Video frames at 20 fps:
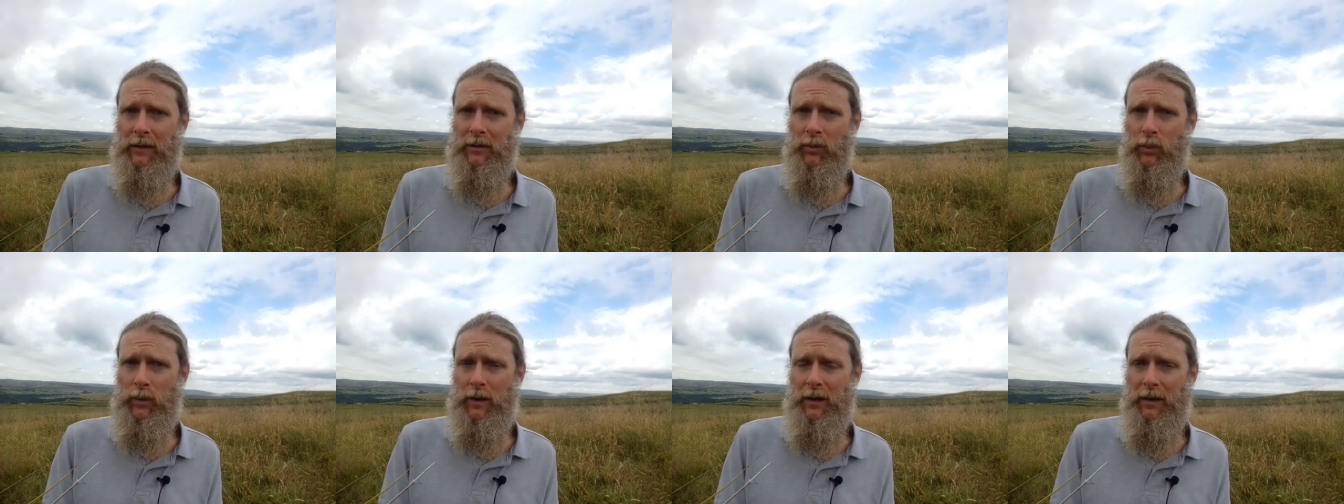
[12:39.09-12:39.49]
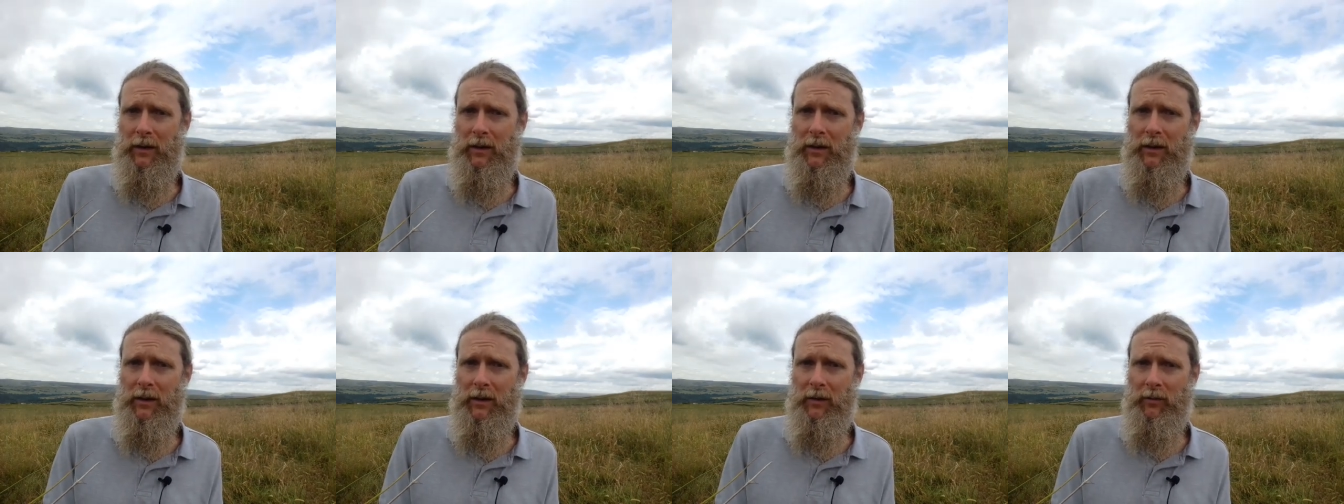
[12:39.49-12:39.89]
So we
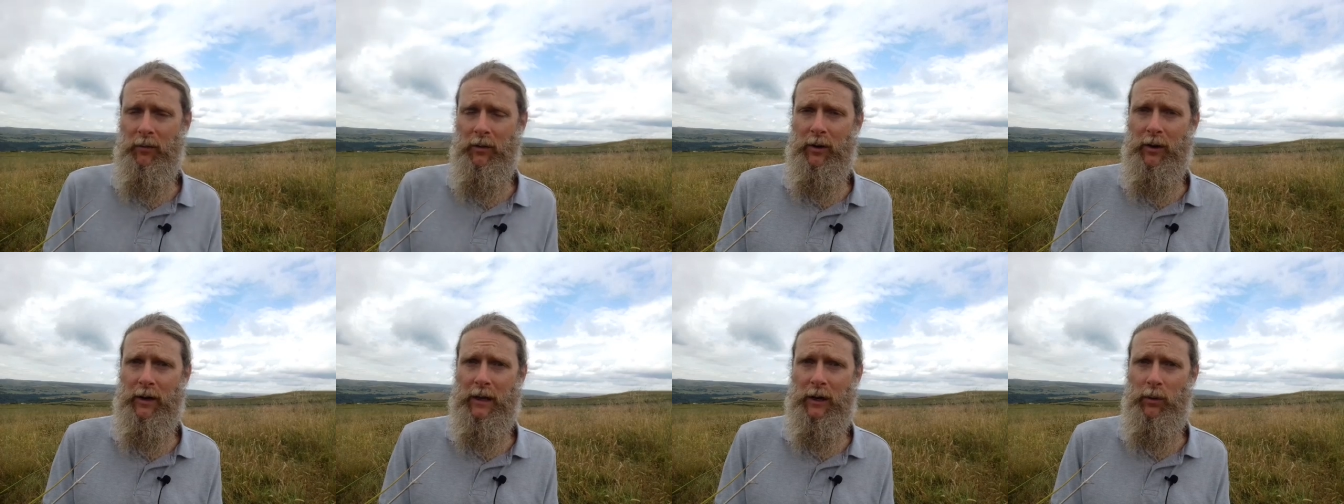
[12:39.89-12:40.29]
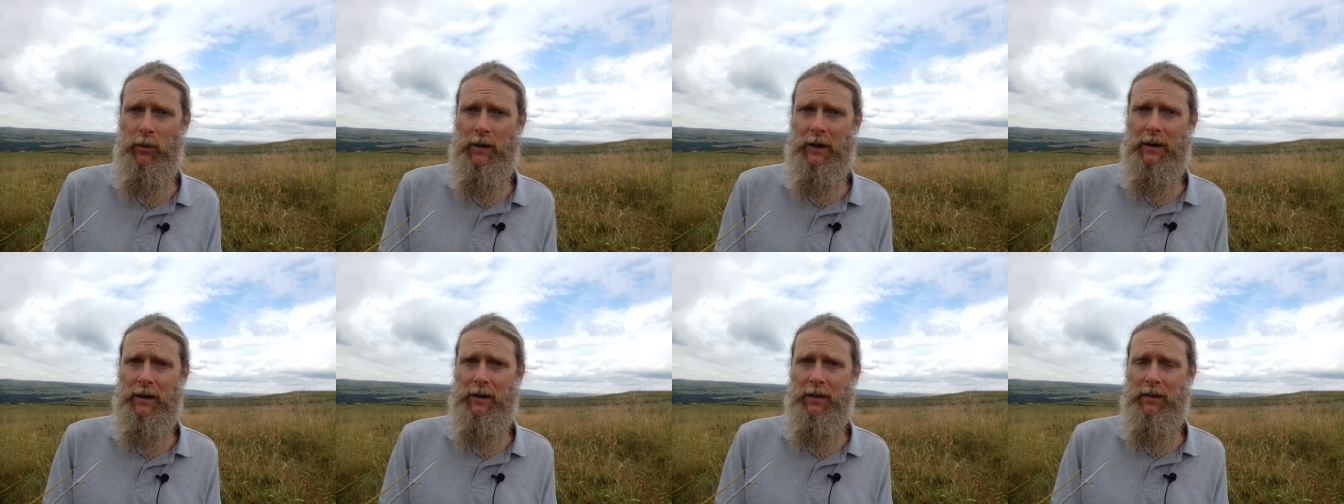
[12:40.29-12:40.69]
learn very
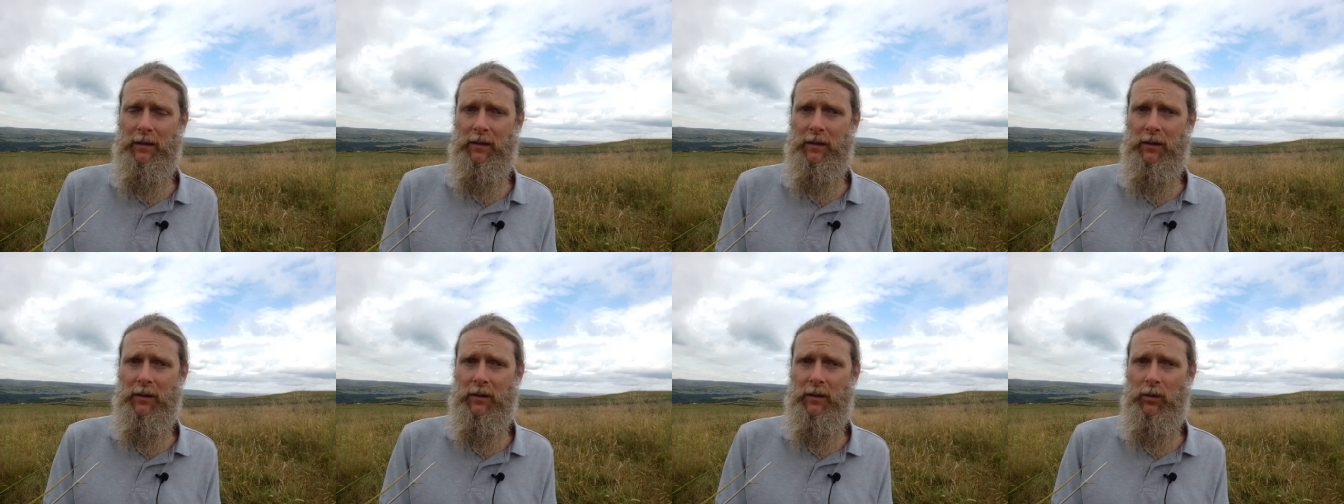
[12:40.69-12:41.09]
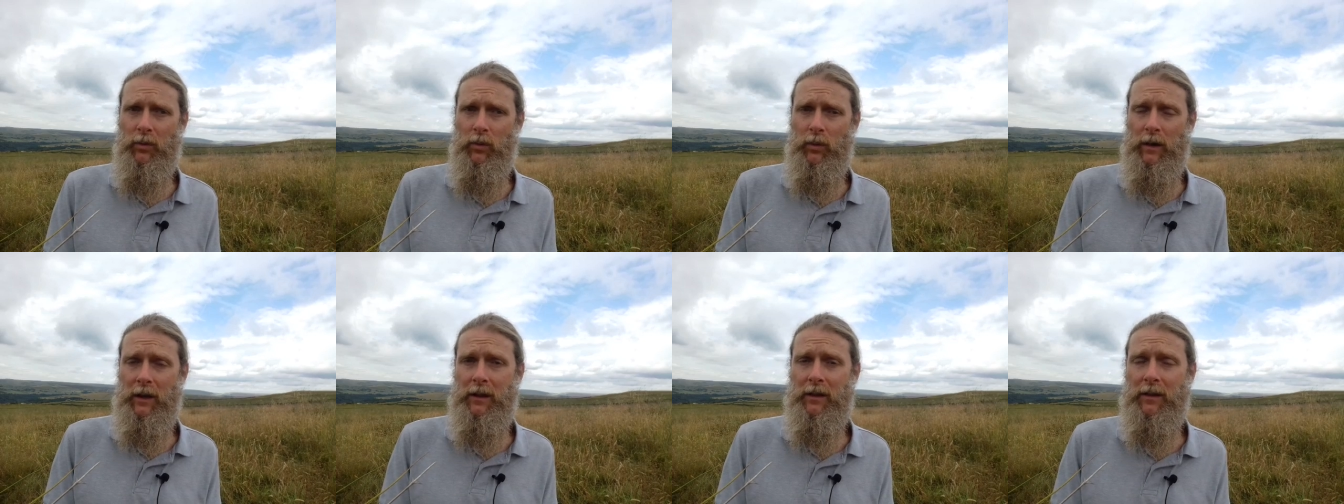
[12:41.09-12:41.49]
quickly that
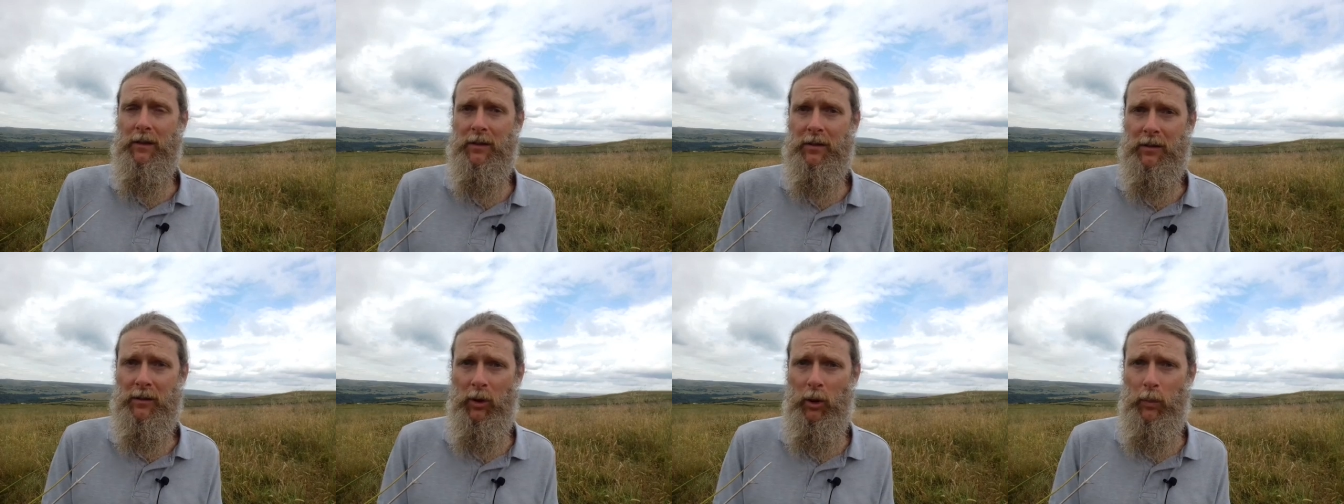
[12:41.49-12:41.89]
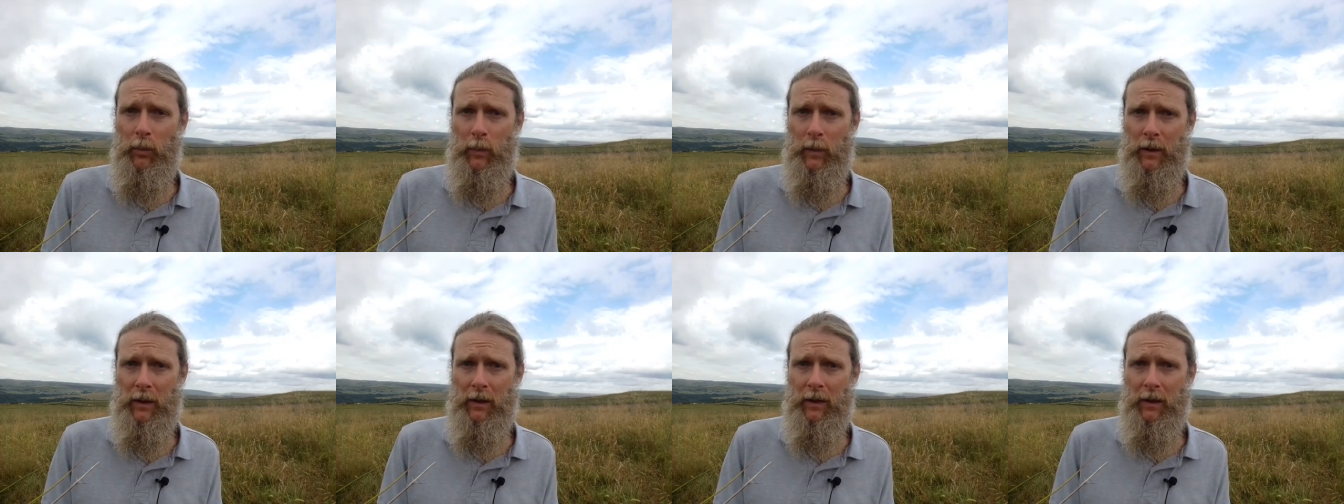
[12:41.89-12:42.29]
we either stop
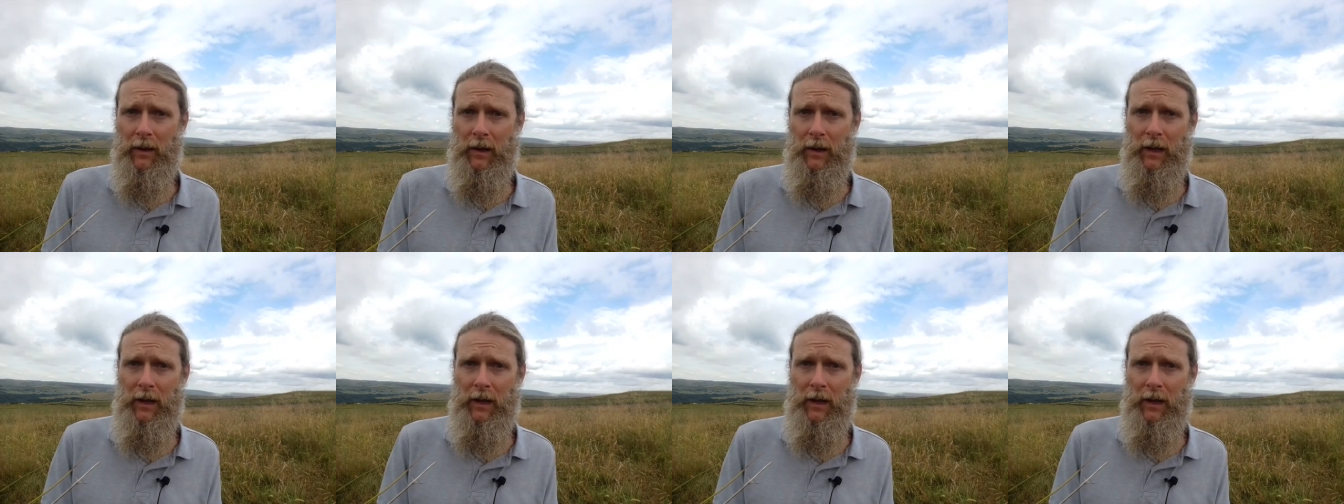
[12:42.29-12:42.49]
it